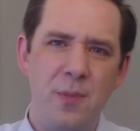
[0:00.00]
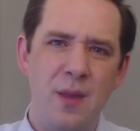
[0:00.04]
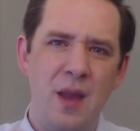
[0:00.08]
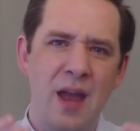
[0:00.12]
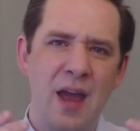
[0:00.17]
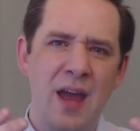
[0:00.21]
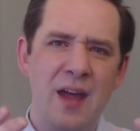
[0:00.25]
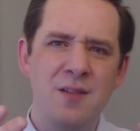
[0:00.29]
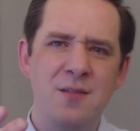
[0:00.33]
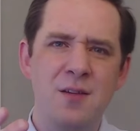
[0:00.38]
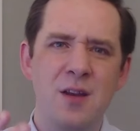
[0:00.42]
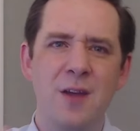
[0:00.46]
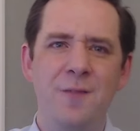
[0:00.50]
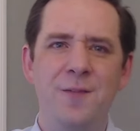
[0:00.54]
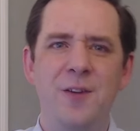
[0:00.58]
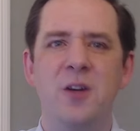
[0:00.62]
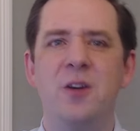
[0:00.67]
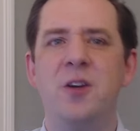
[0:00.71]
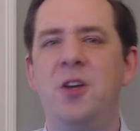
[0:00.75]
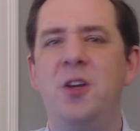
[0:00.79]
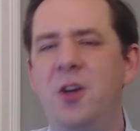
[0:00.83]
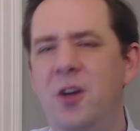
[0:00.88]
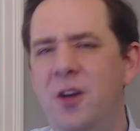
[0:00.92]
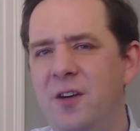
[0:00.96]
And if you're
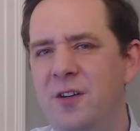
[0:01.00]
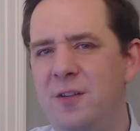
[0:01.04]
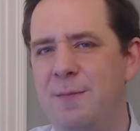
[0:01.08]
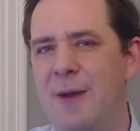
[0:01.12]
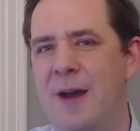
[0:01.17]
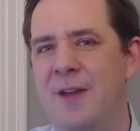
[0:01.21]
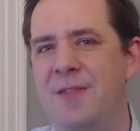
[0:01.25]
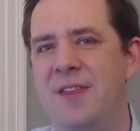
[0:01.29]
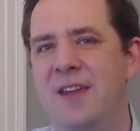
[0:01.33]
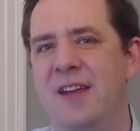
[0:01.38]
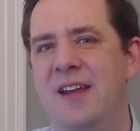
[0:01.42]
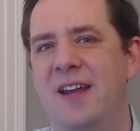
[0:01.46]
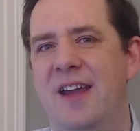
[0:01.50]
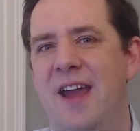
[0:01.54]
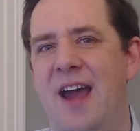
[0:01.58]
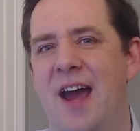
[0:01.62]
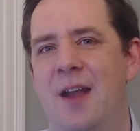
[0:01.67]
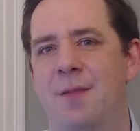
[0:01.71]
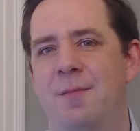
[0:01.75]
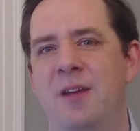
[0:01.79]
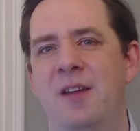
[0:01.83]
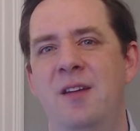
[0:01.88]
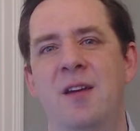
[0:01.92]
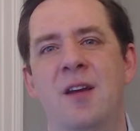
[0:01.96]
curious about the
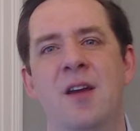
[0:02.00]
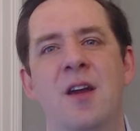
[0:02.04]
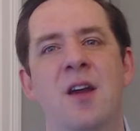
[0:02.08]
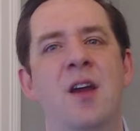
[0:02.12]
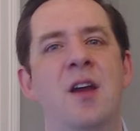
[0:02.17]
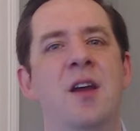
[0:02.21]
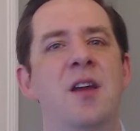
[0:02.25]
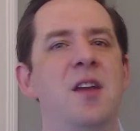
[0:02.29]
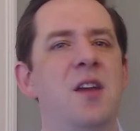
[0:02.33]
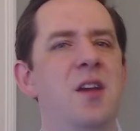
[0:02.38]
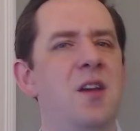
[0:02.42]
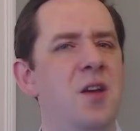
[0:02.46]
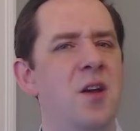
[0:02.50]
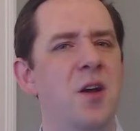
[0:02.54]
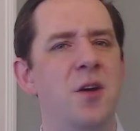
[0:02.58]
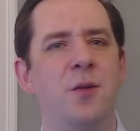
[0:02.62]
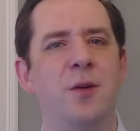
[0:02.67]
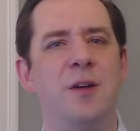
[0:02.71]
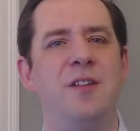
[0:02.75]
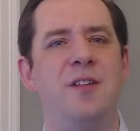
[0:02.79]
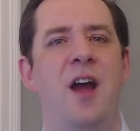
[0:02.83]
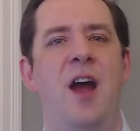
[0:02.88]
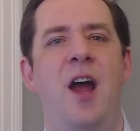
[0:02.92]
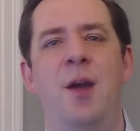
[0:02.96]
Academy, you can go
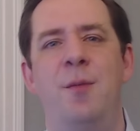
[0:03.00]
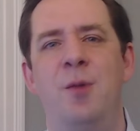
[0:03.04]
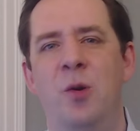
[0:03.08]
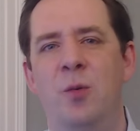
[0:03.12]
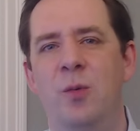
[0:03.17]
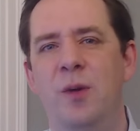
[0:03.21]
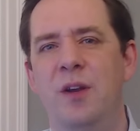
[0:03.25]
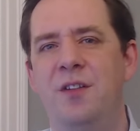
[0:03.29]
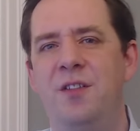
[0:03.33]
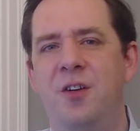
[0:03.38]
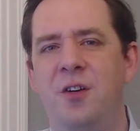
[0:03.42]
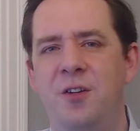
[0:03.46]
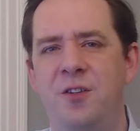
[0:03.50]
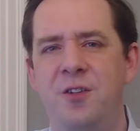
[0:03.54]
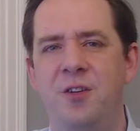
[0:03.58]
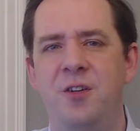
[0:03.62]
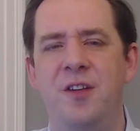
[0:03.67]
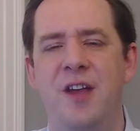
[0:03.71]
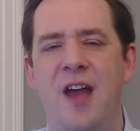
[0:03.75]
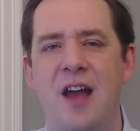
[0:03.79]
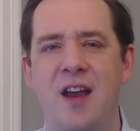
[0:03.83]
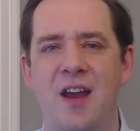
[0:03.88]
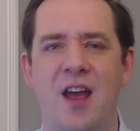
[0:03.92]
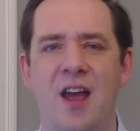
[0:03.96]
to
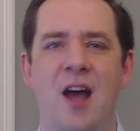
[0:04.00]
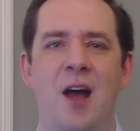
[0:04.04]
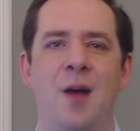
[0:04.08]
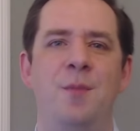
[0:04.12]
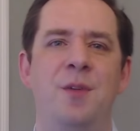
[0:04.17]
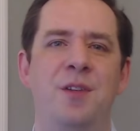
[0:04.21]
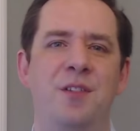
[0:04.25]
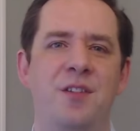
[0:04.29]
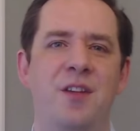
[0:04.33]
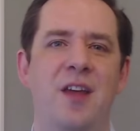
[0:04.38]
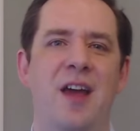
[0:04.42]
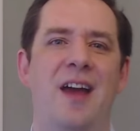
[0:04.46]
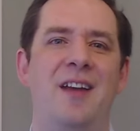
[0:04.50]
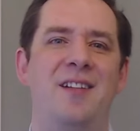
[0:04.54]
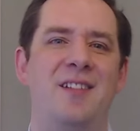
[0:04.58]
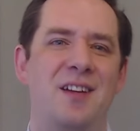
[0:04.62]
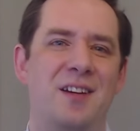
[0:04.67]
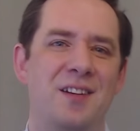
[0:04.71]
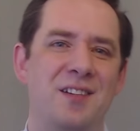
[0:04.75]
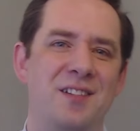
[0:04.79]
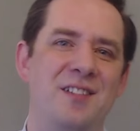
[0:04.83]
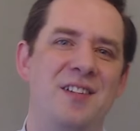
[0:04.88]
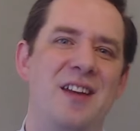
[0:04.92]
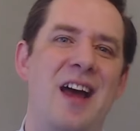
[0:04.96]

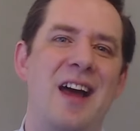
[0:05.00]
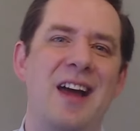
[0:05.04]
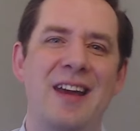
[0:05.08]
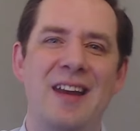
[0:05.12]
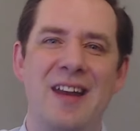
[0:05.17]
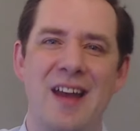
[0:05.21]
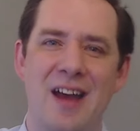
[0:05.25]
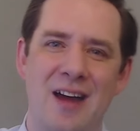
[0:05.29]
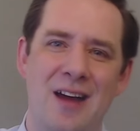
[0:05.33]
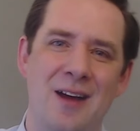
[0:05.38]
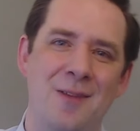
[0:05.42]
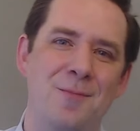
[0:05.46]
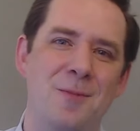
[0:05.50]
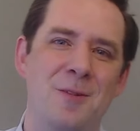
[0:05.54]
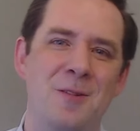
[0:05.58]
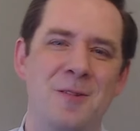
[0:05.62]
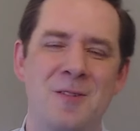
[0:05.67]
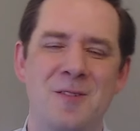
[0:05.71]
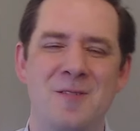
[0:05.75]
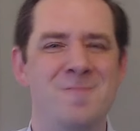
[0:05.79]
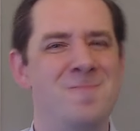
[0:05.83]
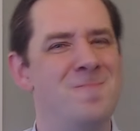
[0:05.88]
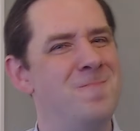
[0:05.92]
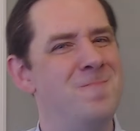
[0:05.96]
retirementresearcher.com/sign up.
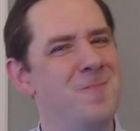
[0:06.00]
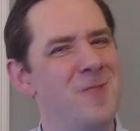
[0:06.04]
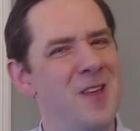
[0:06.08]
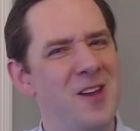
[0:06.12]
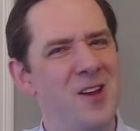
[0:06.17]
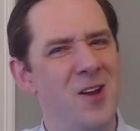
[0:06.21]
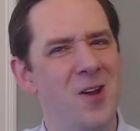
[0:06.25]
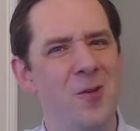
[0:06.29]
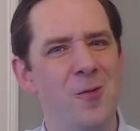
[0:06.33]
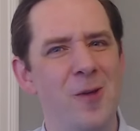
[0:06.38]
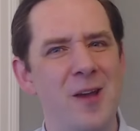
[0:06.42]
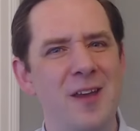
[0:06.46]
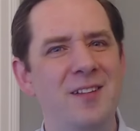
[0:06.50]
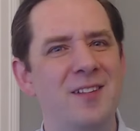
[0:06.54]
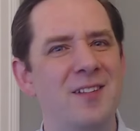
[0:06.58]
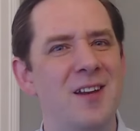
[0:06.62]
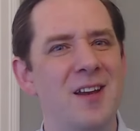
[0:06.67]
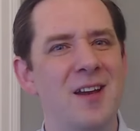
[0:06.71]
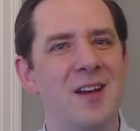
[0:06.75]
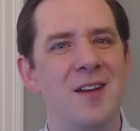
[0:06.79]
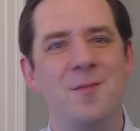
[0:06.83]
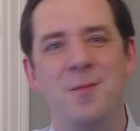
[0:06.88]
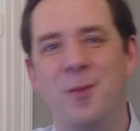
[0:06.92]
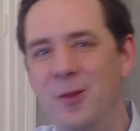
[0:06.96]
Like always,
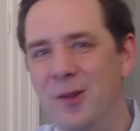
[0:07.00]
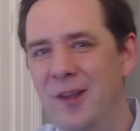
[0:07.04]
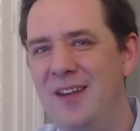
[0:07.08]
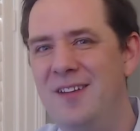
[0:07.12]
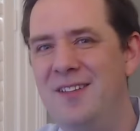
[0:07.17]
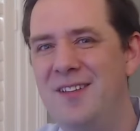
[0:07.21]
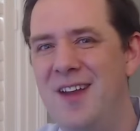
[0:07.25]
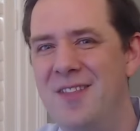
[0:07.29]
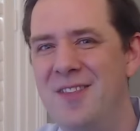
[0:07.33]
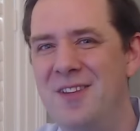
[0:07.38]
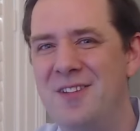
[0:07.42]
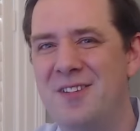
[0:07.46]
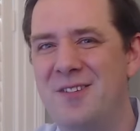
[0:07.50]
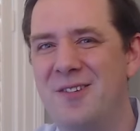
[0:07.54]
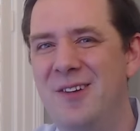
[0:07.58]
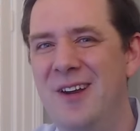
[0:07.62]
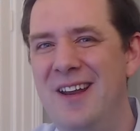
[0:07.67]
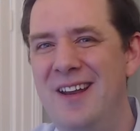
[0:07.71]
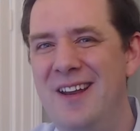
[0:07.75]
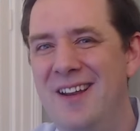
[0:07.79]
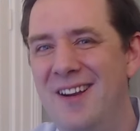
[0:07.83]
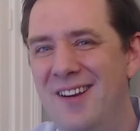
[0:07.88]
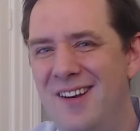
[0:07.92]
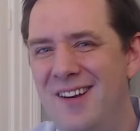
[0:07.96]
the link's on the
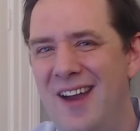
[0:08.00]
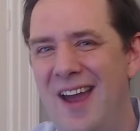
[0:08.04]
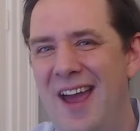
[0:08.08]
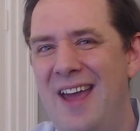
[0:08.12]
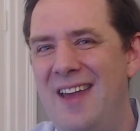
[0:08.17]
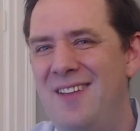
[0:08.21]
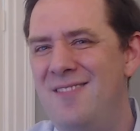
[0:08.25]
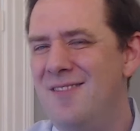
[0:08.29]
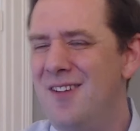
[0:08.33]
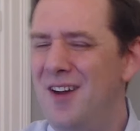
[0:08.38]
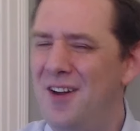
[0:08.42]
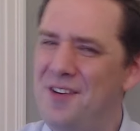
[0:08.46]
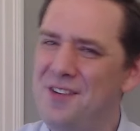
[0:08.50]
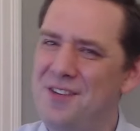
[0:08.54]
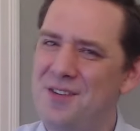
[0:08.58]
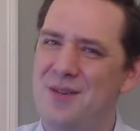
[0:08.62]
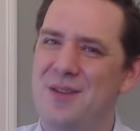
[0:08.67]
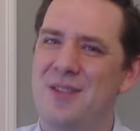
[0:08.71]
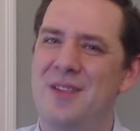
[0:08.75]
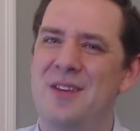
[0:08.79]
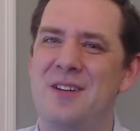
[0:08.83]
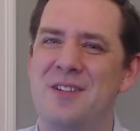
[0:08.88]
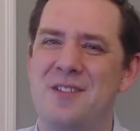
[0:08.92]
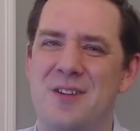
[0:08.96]
screen here and also
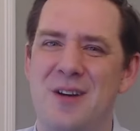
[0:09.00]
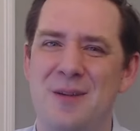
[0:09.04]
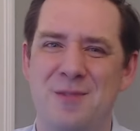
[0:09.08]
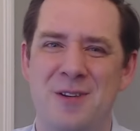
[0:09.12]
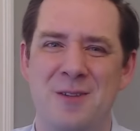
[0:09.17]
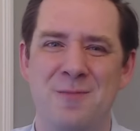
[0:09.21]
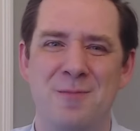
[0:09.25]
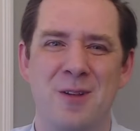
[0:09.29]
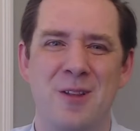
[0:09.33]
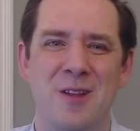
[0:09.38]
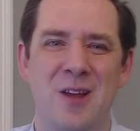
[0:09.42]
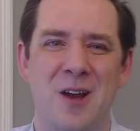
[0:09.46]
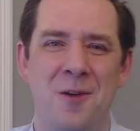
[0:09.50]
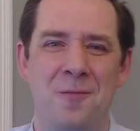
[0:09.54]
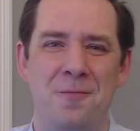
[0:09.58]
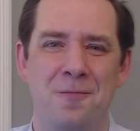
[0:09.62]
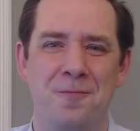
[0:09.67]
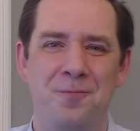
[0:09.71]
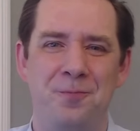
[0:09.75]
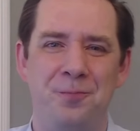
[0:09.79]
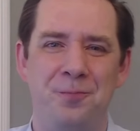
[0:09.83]
in the description below.